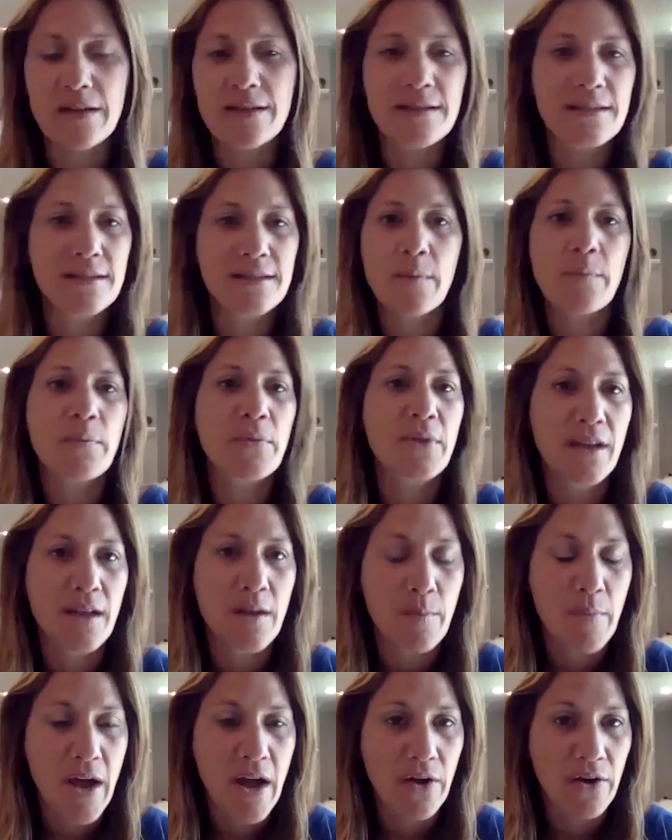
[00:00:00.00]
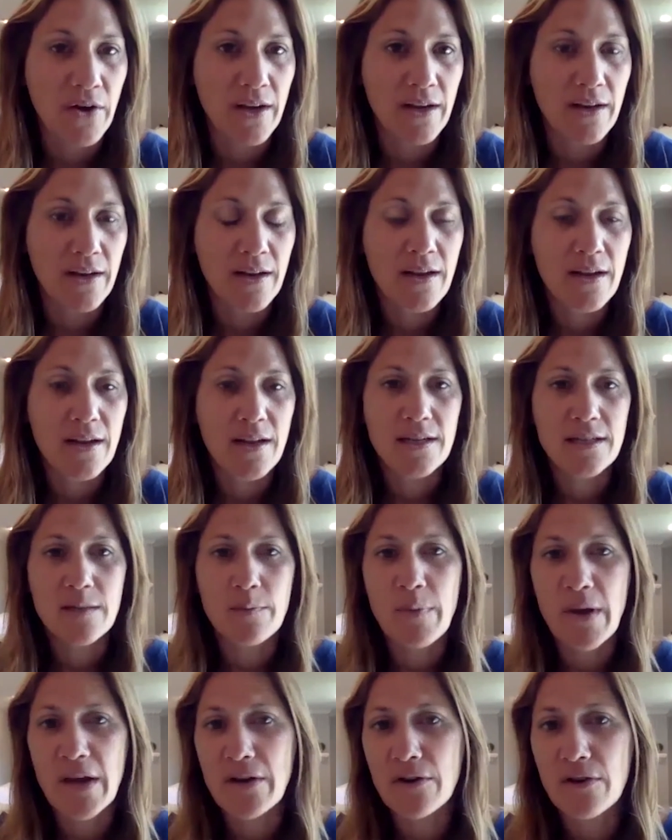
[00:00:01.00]
something about it to
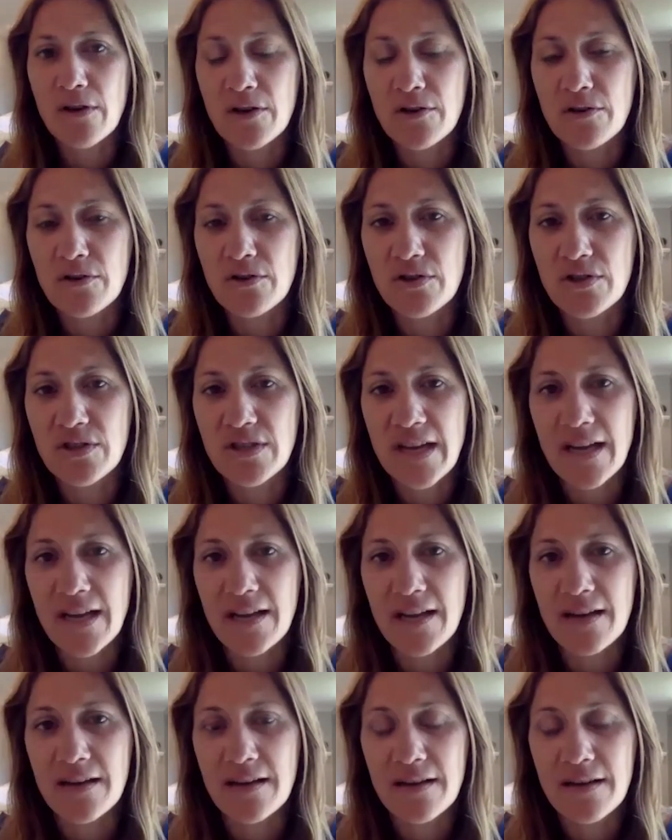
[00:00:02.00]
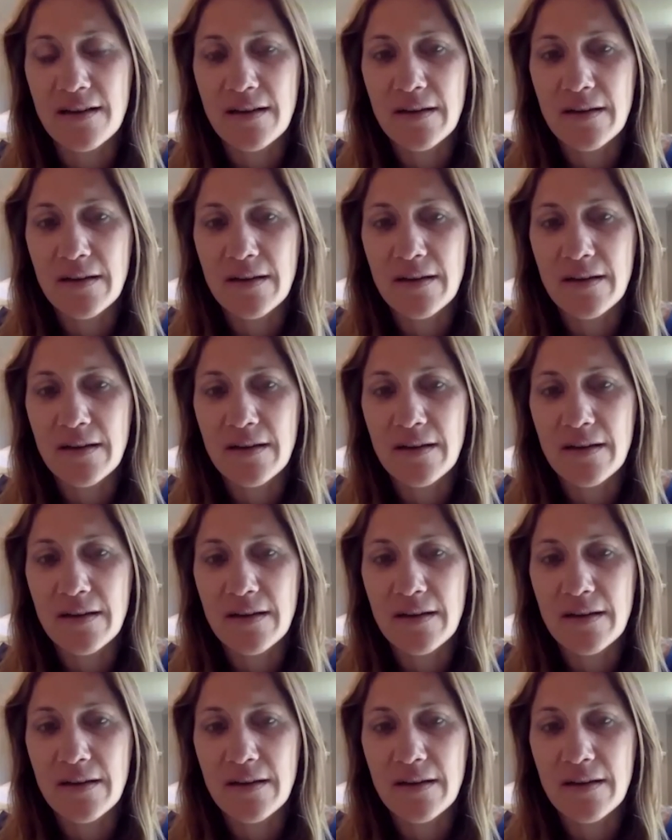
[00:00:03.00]
better understand